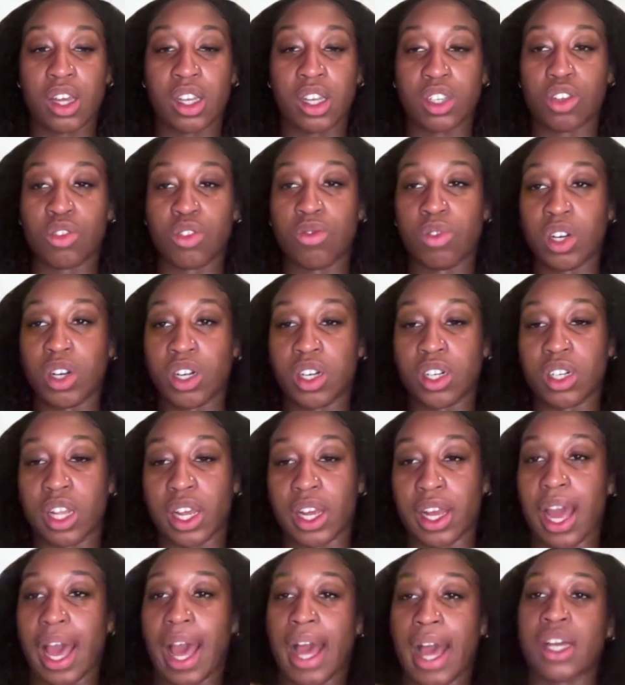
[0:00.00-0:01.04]
You earned
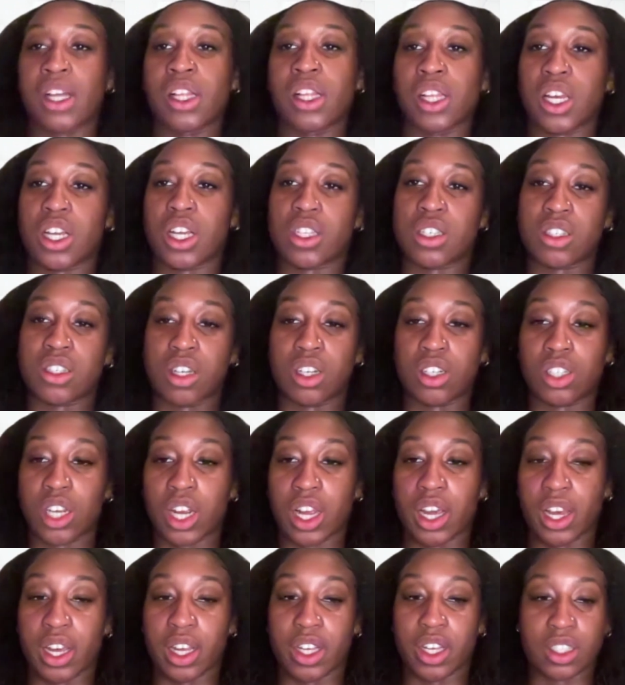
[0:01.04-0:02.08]
like accolades such
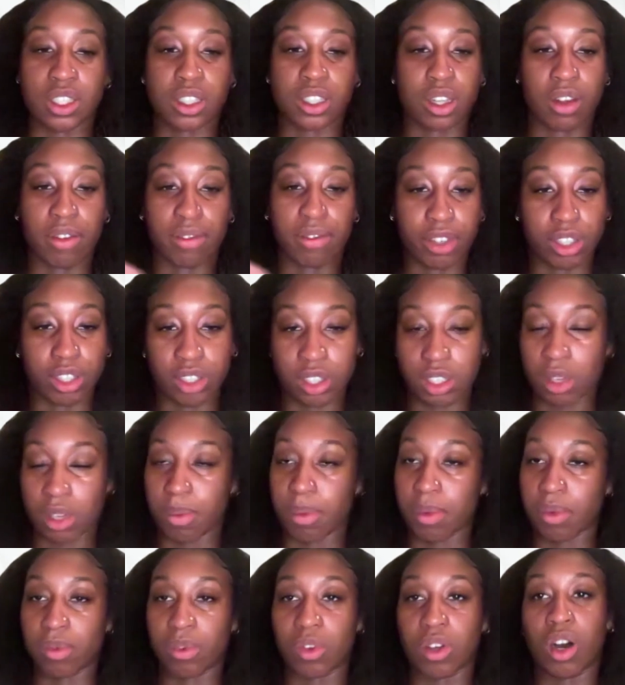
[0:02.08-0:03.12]
as first
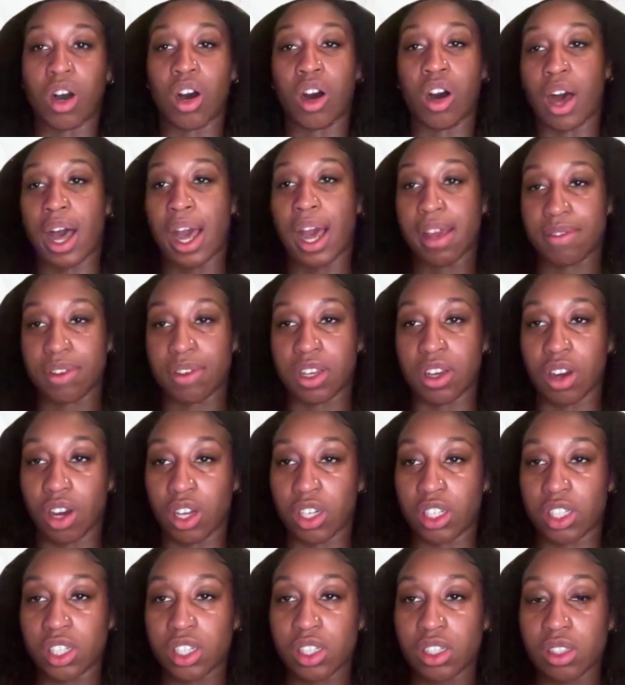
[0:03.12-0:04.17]
team all Ivy
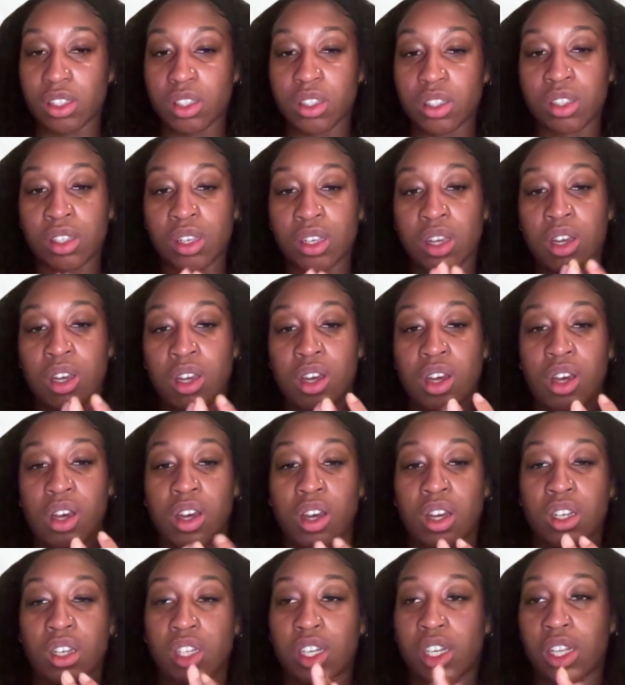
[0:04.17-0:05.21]
honors
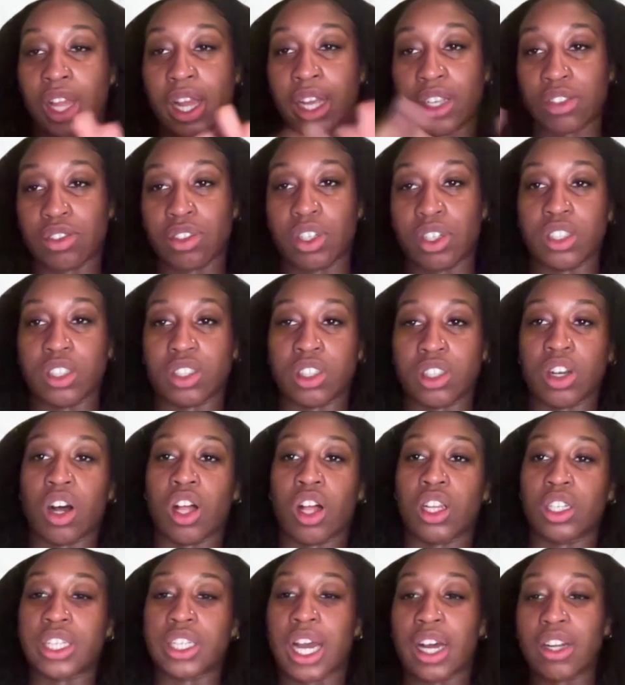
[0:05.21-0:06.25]
your last 2 years of
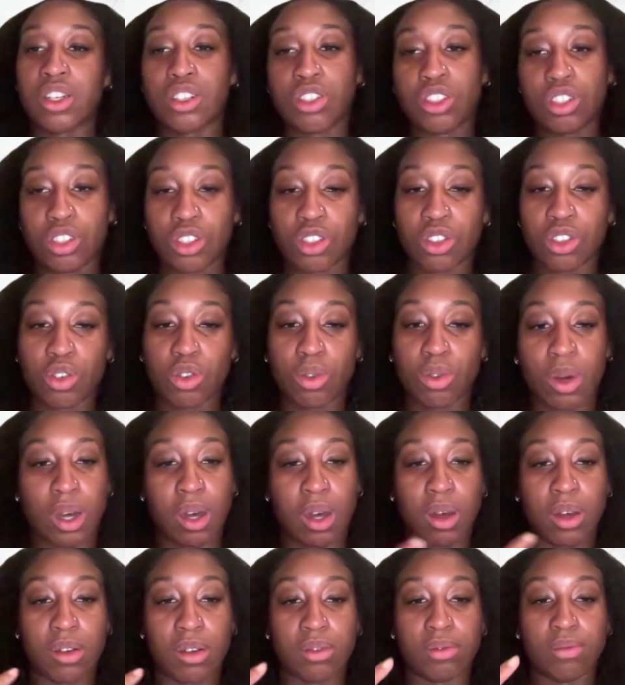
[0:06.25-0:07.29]
college. How did you
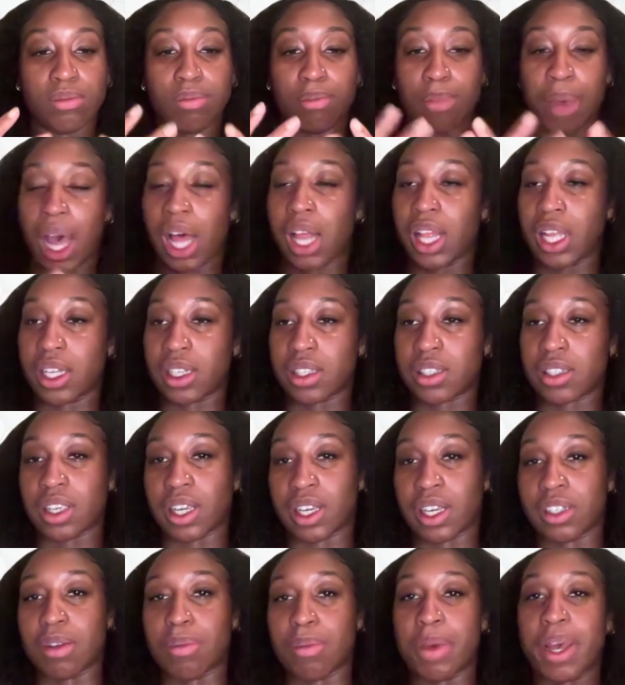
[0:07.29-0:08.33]
balance
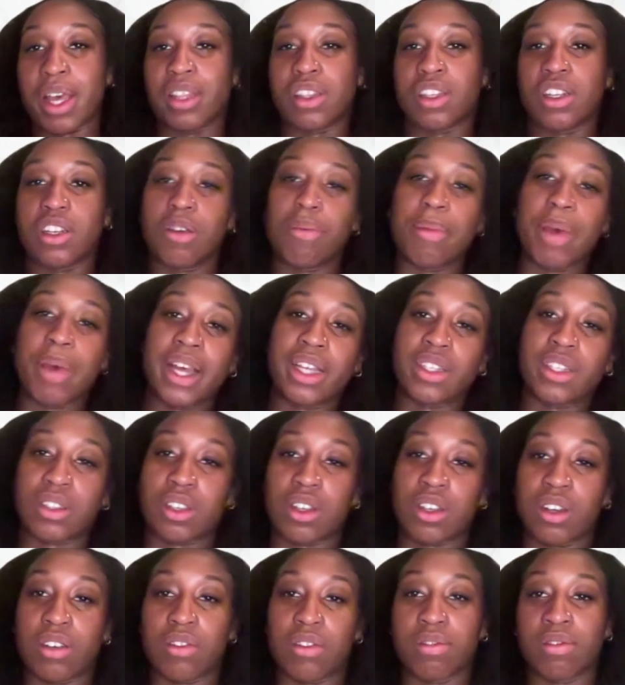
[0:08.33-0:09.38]
like the demands
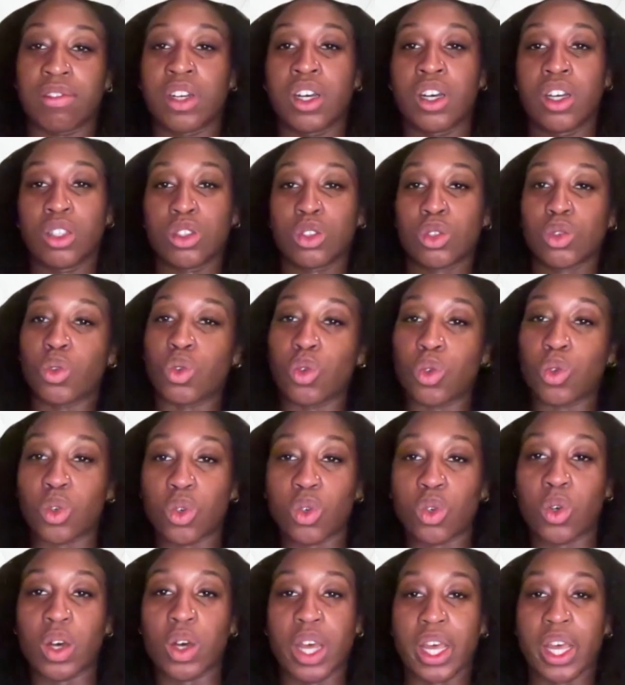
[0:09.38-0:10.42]
of
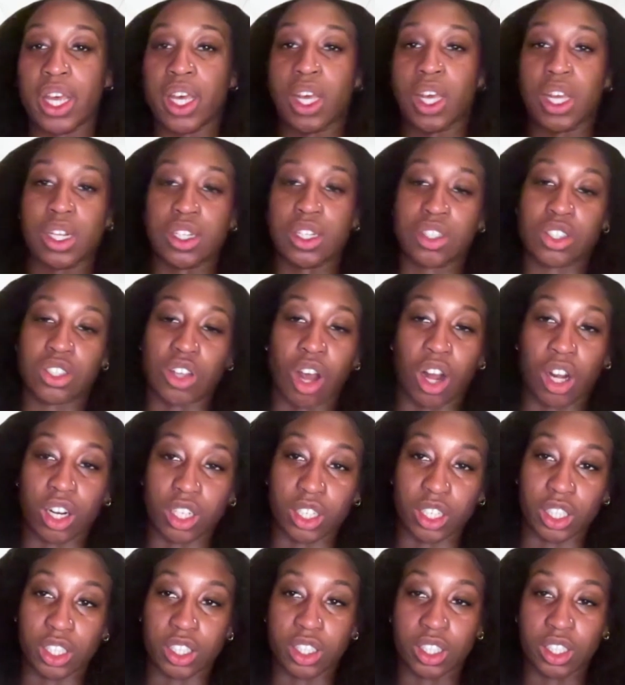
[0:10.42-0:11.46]
school and
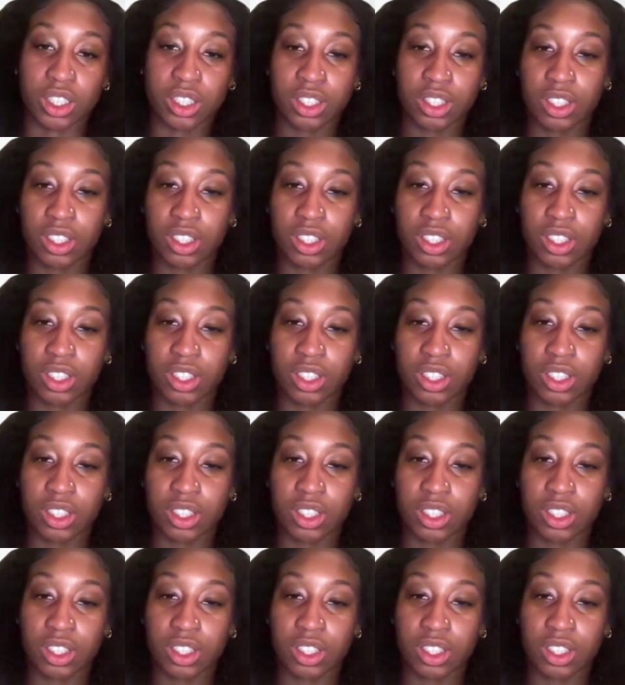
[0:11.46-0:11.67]
soccer?